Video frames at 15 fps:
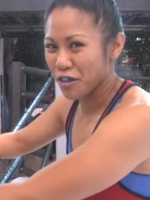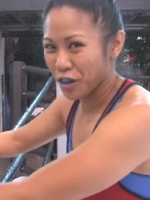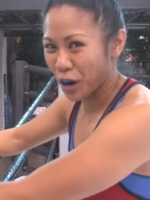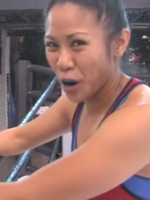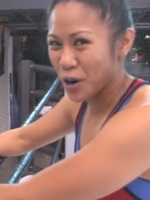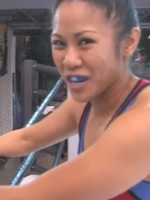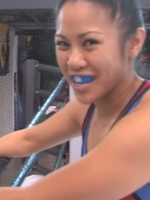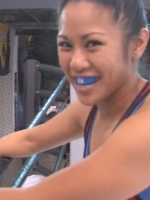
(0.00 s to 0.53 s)
if
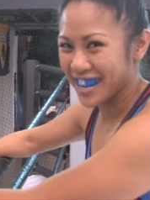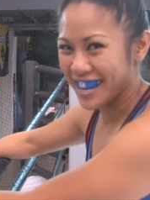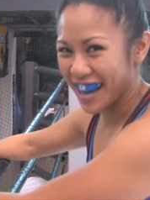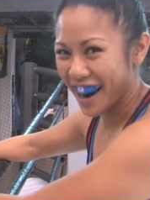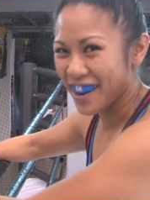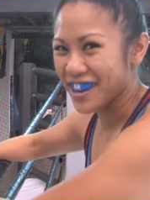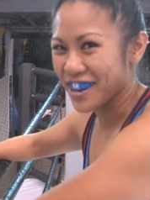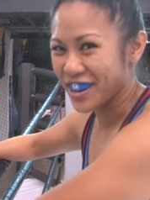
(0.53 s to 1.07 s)
your coach is in
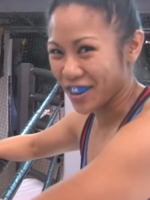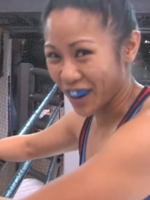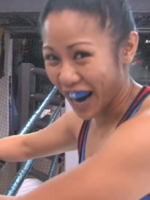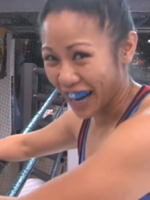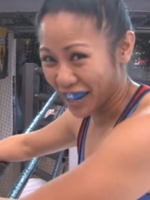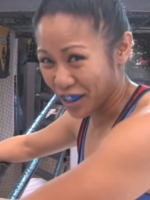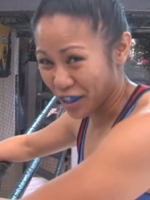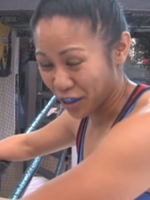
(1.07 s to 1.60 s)
there, you still
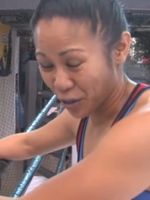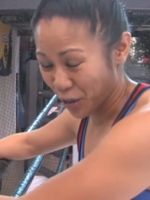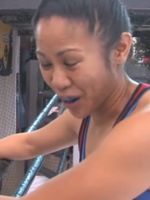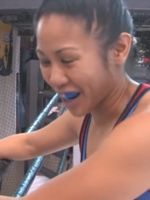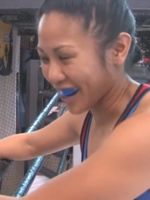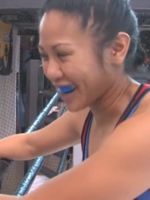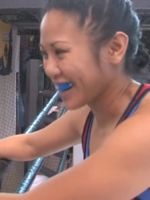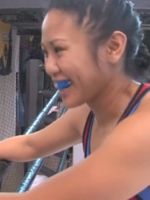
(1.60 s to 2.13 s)
got to do the
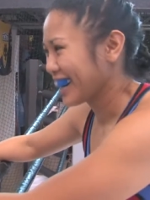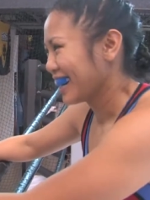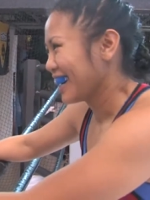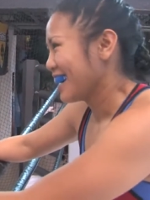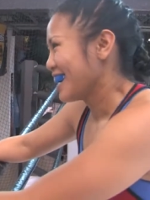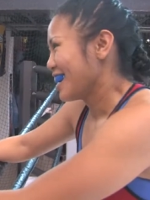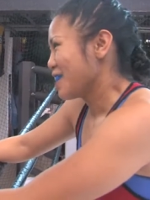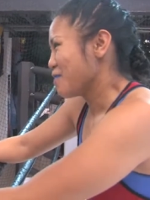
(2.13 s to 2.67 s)
work.
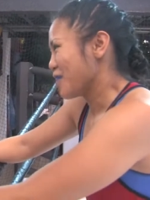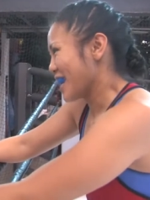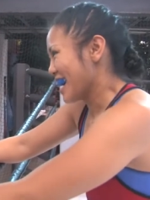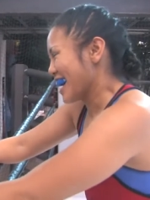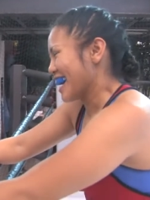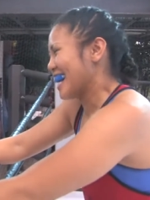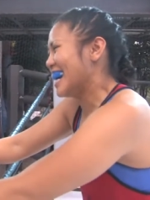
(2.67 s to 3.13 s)
But.